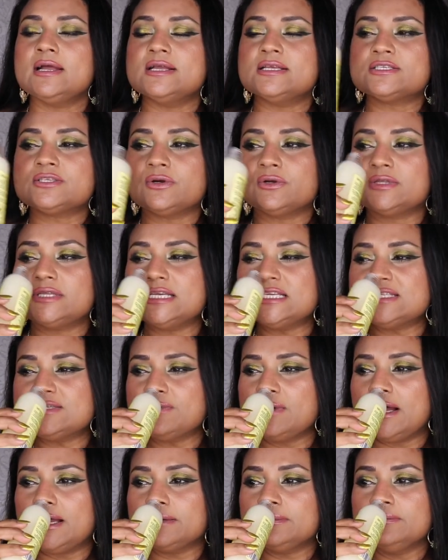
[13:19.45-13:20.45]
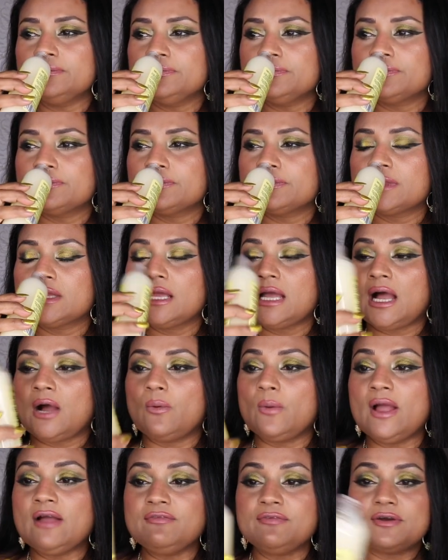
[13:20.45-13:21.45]
So this one,
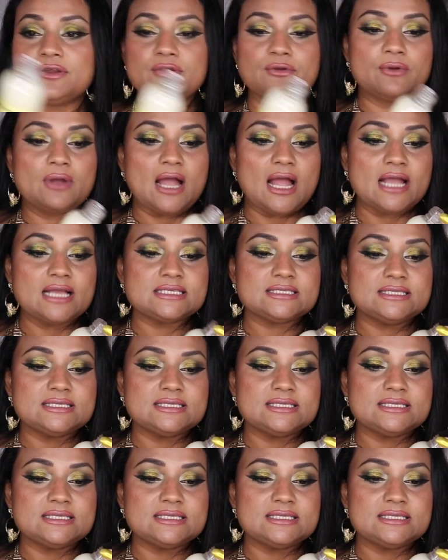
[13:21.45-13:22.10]
however, you guys,